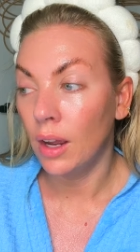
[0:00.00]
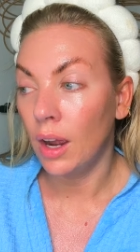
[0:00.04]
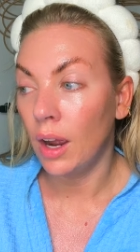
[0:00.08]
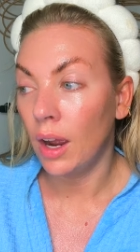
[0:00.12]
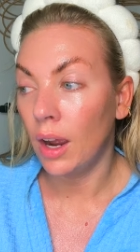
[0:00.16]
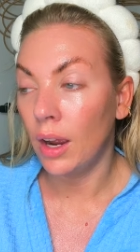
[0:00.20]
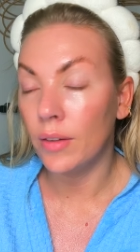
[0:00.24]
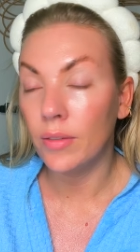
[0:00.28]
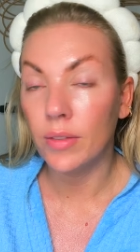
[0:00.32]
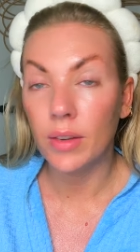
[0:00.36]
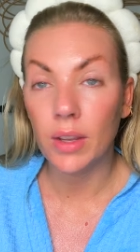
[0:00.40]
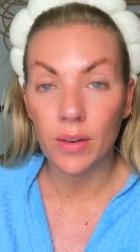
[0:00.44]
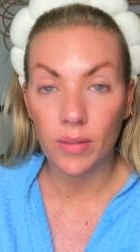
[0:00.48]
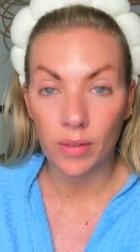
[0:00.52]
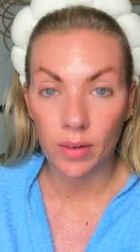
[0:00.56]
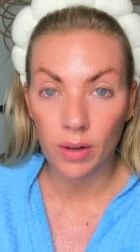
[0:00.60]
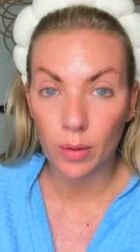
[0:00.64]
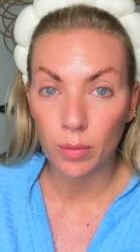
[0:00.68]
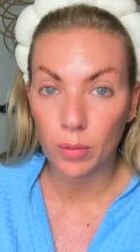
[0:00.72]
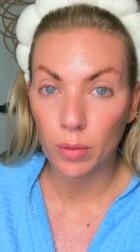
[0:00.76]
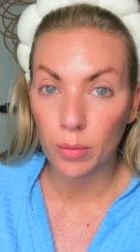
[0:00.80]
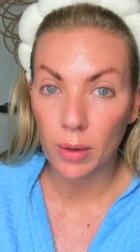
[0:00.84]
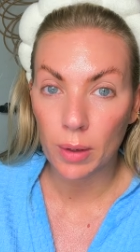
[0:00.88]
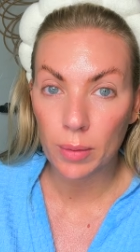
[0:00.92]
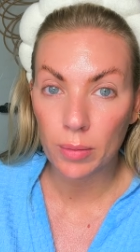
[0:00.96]
I've given up
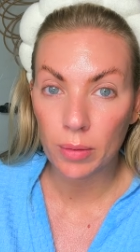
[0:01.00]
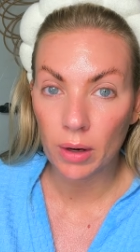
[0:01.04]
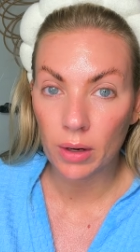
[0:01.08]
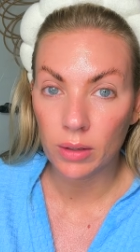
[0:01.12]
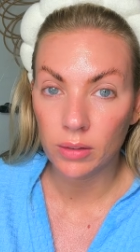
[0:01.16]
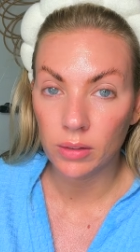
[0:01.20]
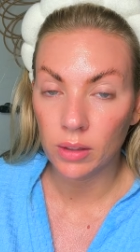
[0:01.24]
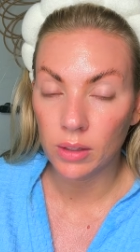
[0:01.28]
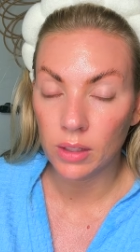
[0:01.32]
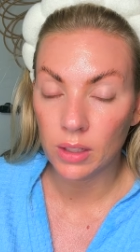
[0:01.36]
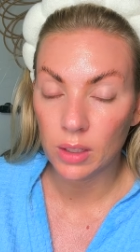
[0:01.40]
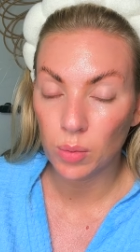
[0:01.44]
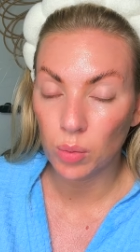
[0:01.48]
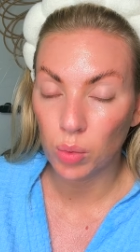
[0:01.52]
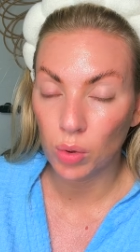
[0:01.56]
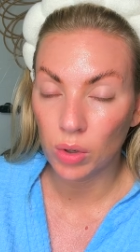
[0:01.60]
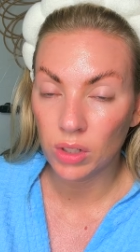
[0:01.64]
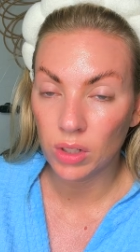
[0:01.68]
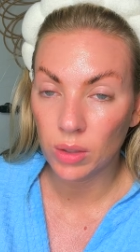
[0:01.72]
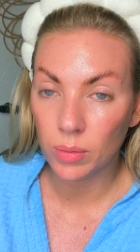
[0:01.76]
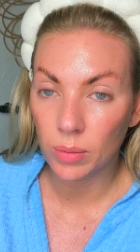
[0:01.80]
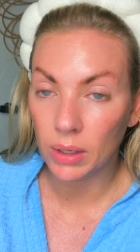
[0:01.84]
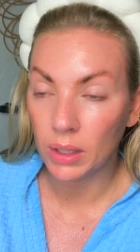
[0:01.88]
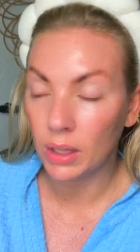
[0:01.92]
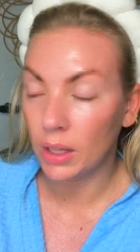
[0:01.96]
on my brows at this point
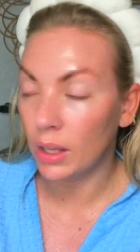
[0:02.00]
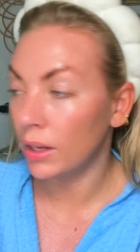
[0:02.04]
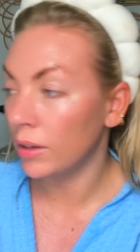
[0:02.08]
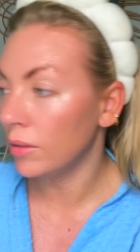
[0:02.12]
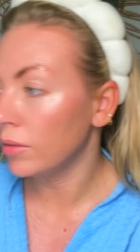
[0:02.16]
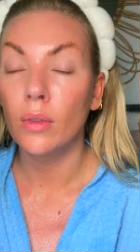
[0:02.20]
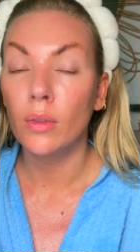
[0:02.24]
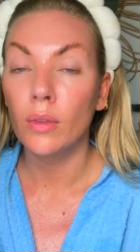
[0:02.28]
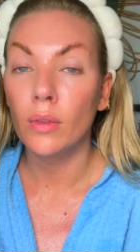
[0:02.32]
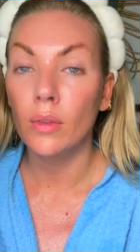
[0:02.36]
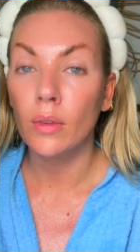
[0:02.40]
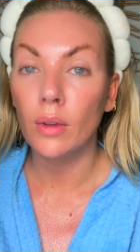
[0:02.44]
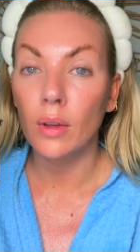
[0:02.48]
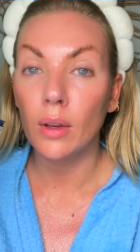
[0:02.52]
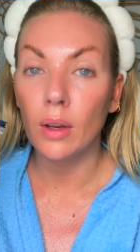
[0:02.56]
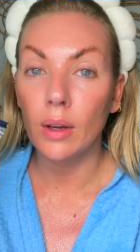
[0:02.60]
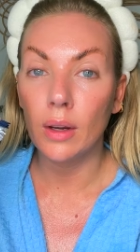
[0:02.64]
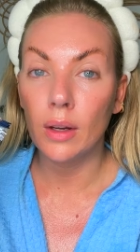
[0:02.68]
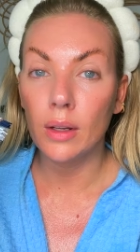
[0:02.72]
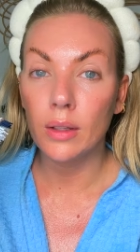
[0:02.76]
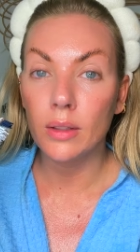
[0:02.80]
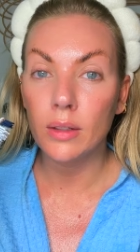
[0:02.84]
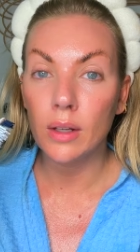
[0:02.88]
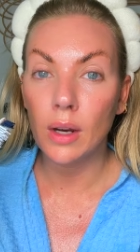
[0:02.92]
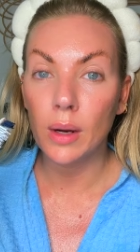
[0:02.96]
in my life.
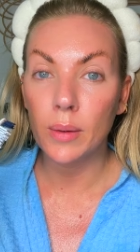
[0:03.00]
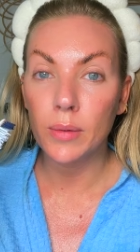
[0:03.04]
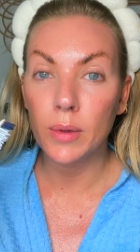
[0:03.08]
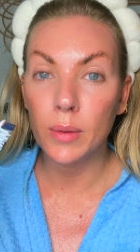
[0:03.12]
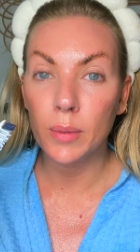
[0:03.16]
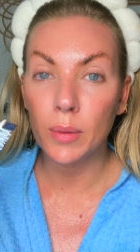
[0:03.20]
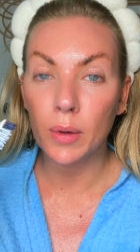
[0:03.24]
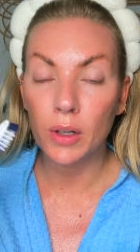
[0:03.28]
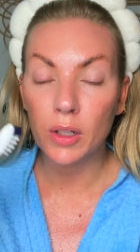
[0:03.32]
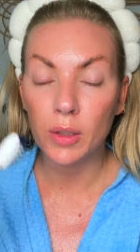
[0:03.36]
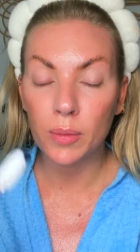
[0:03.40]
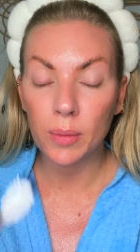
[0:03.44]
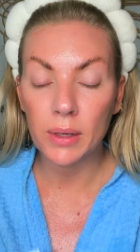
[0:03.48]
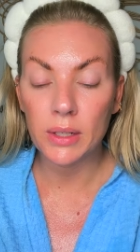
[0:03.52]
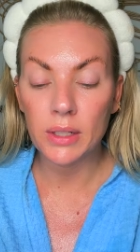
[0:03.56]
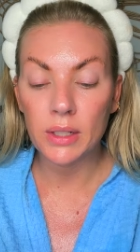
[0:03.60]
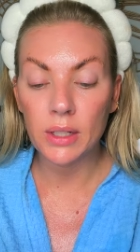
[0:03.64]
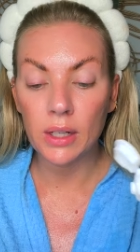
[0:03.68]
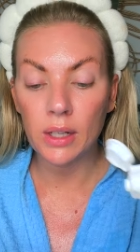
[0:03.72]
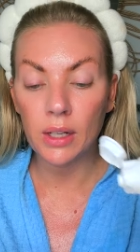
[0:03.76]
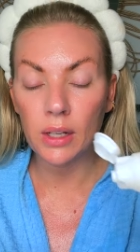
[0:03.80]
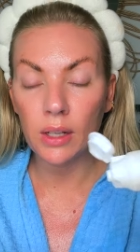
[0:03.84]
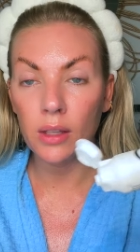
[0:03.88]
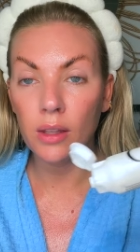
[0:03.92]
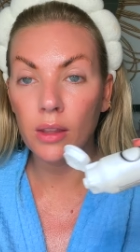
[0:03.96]
It's time to brush my
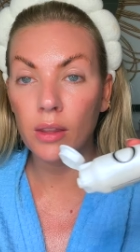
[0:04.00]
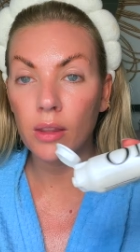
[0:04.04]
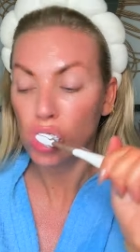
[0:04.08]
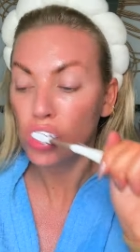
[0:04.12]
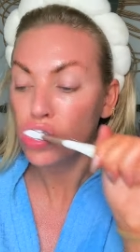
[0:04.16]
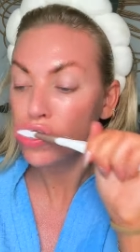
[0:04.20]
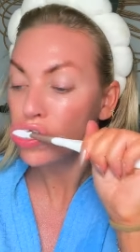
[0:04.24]
teeth.